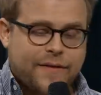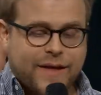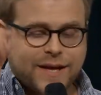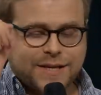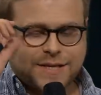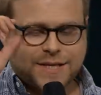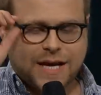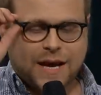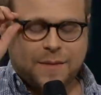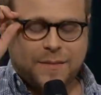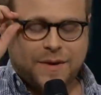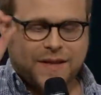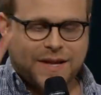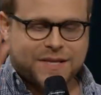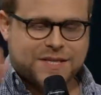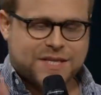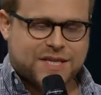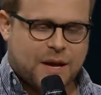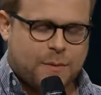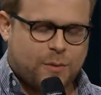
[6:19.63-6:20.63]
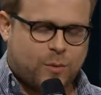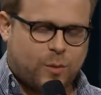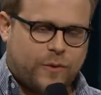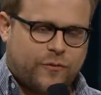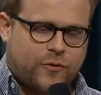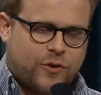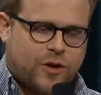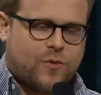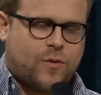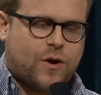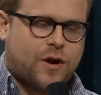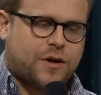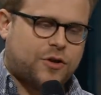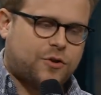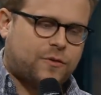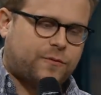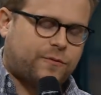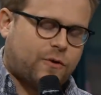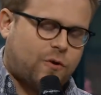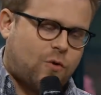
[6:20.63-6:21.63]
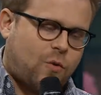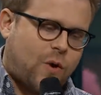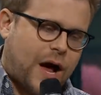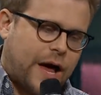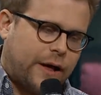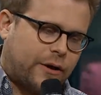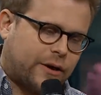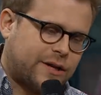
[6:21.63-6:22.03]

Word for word: that's, I mean, that's a topic we've really wanted to do for a while.